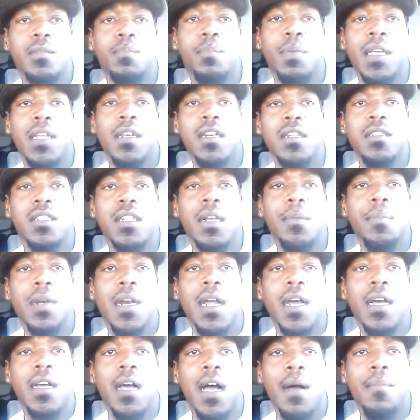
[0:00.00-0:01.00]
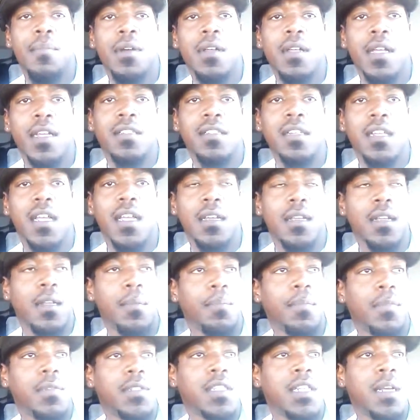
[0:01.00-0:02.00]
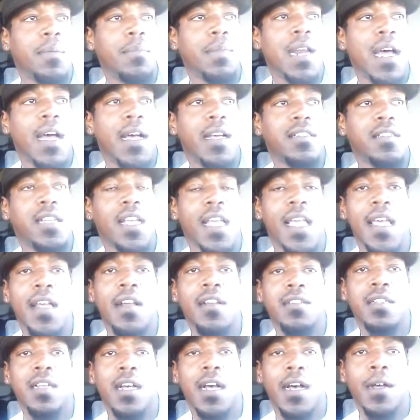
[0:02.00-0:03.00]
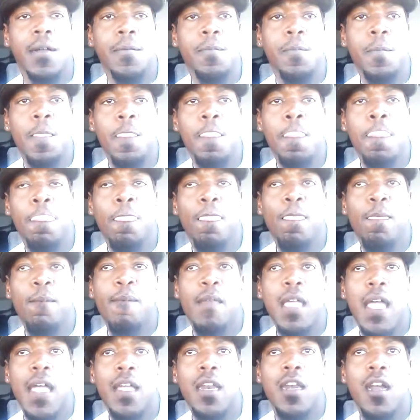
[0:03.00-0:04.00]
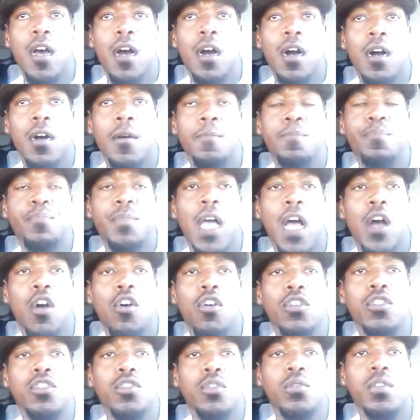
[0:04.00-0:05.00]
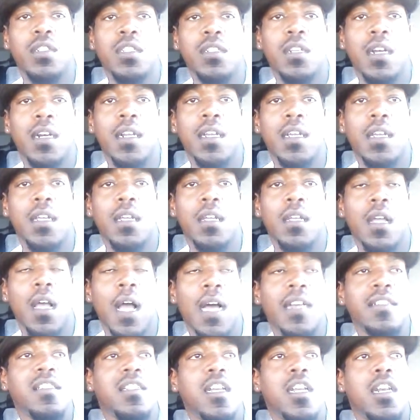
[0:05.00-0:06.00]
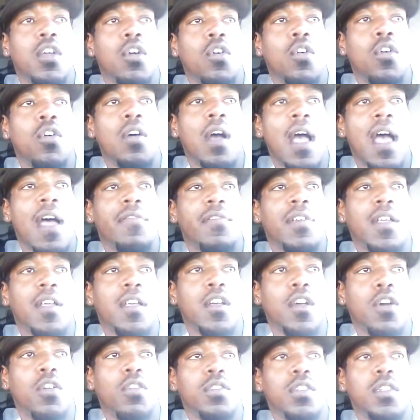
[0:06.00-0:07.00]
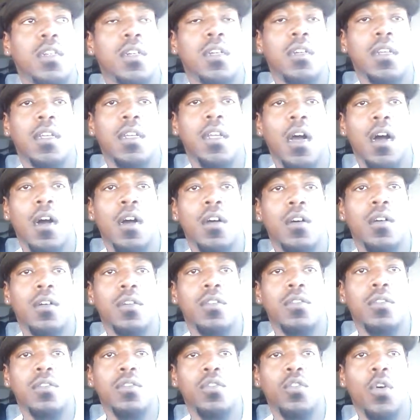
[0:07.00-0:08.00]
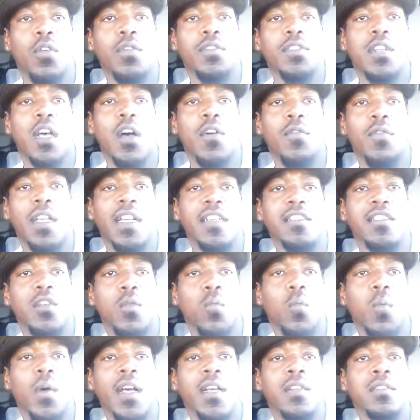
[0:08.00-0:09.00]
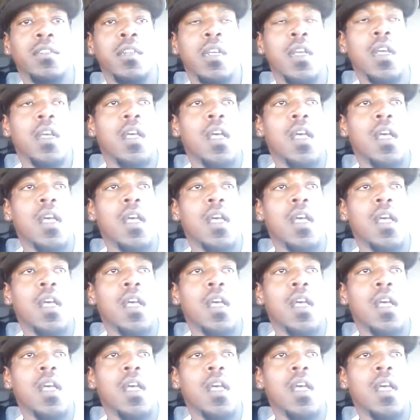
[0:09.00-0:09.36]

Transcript: Being a Gemini, it's a Gemini is an air sign, and I study all African culture, north, south, east, and west.